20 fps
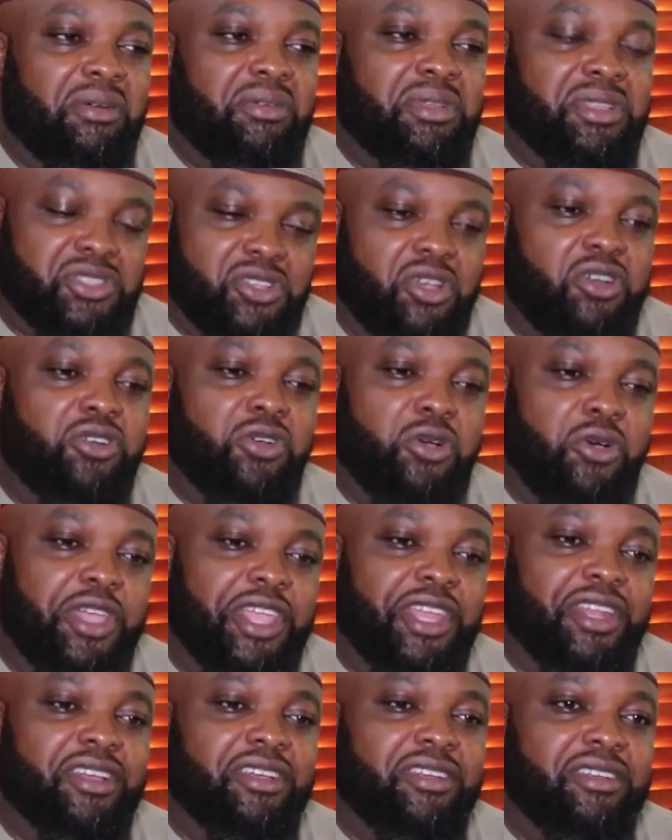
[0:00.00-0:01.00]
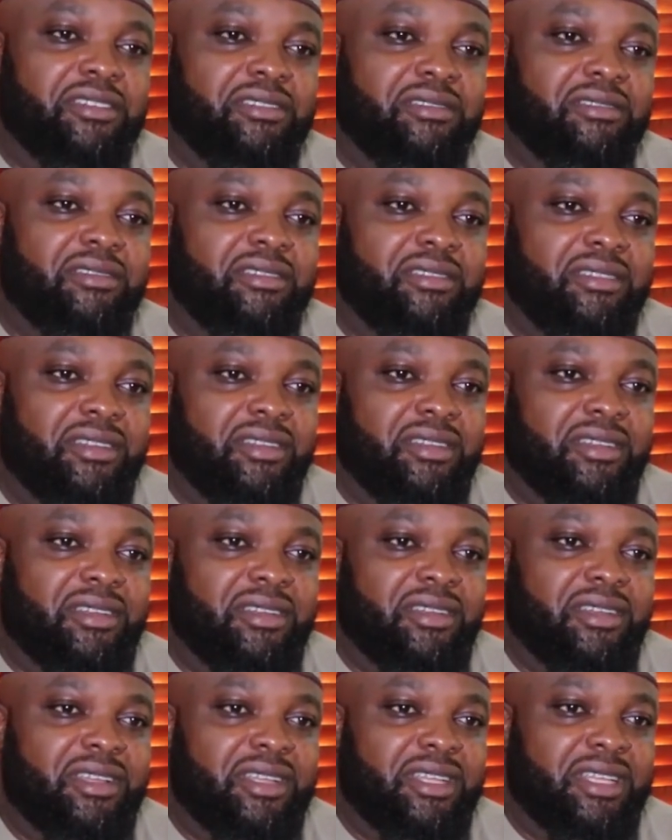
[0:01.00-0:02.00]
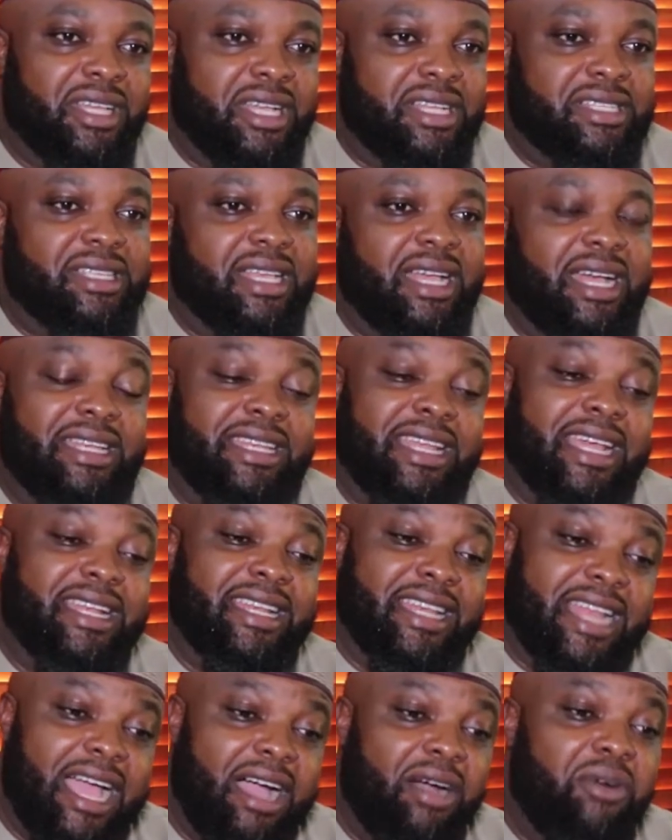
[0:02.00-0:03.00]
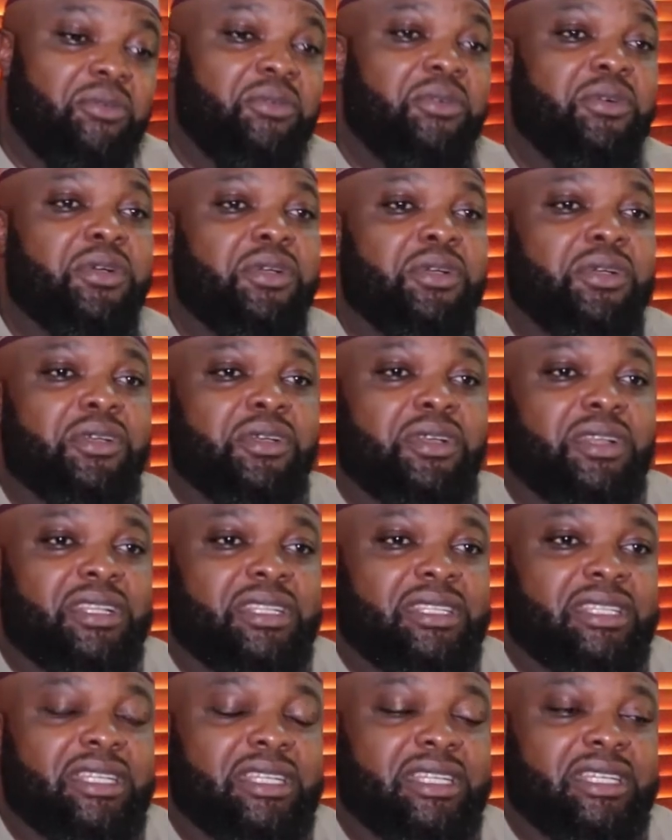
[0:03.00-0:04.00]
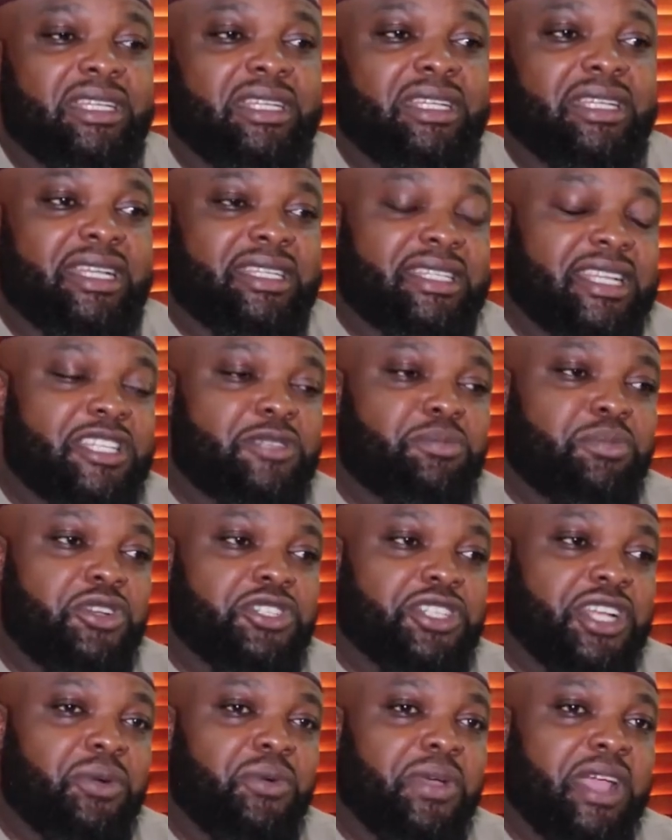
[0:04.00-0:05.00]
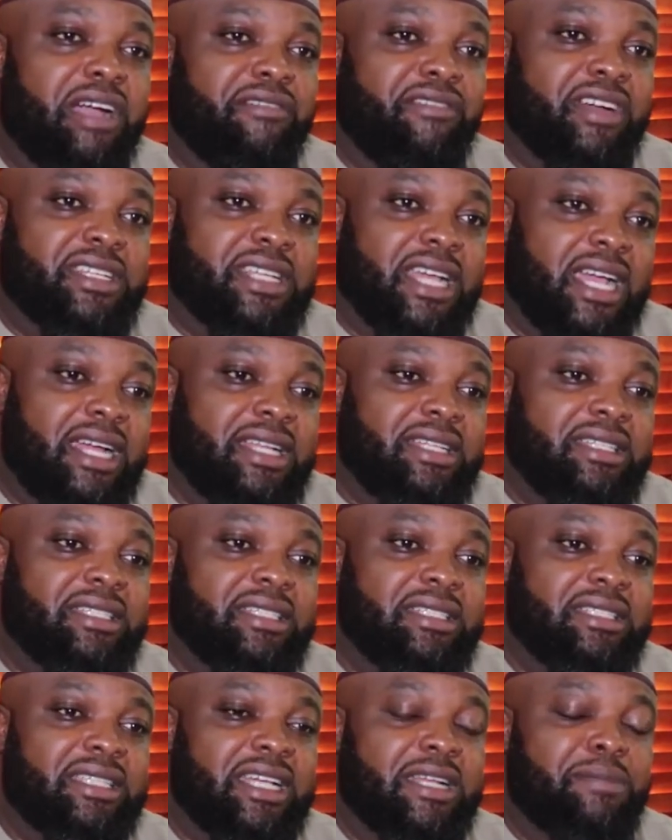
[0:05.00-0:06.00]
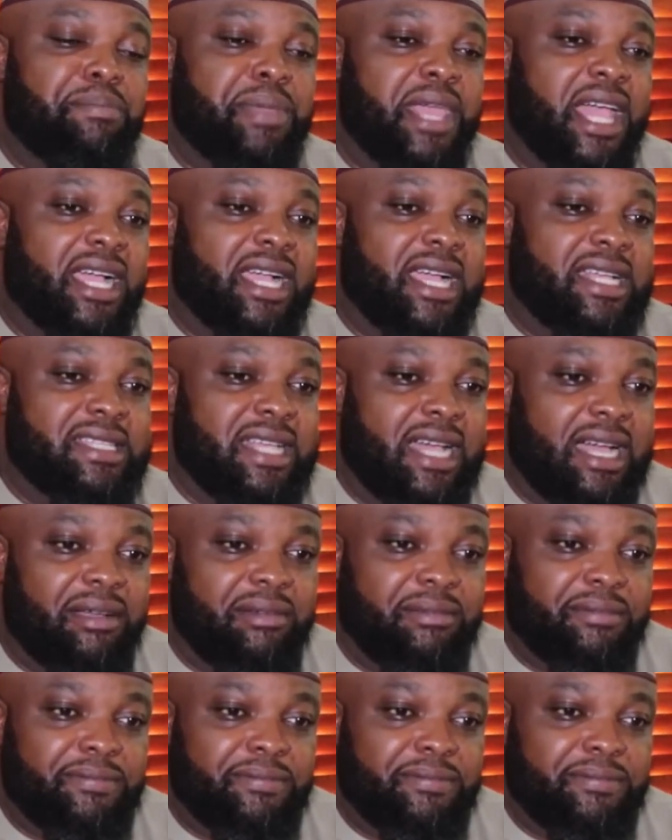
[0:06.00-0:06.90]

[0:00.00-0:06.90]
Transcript: it's ongoing. Yes, and then now the latest project we have at hand is at Piakasa.